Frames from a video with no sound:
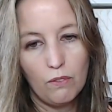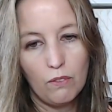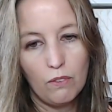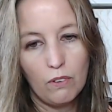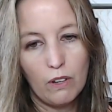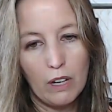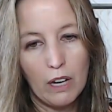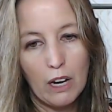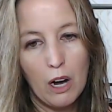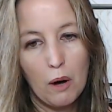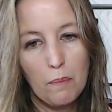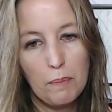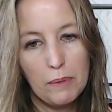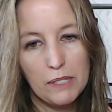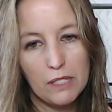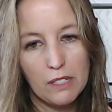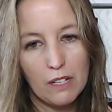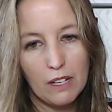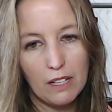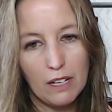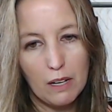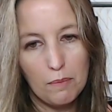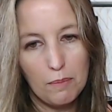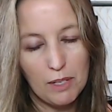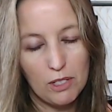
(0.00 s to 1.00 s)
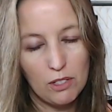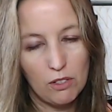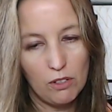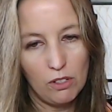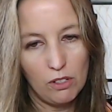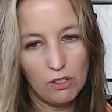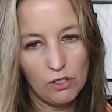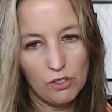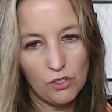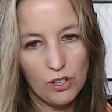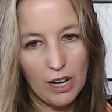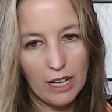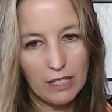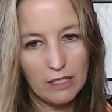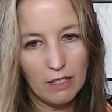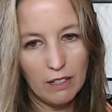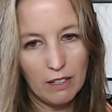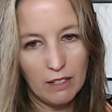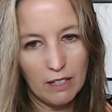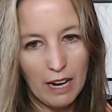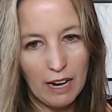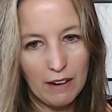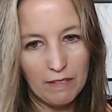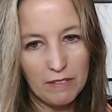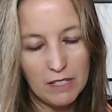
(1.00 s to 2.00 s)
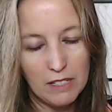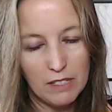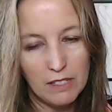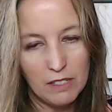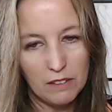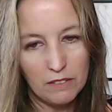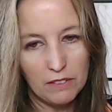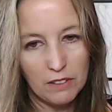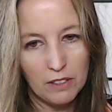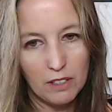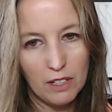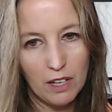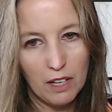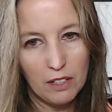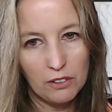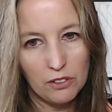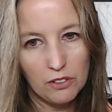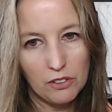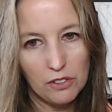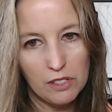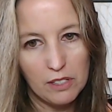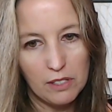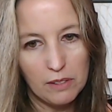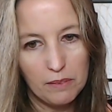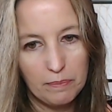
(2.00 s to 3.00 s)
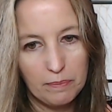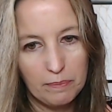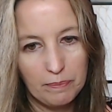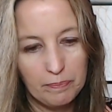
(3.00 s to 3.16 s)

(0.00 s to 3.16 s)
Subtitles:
I hope it's not going to be too distracting to have it in different colors.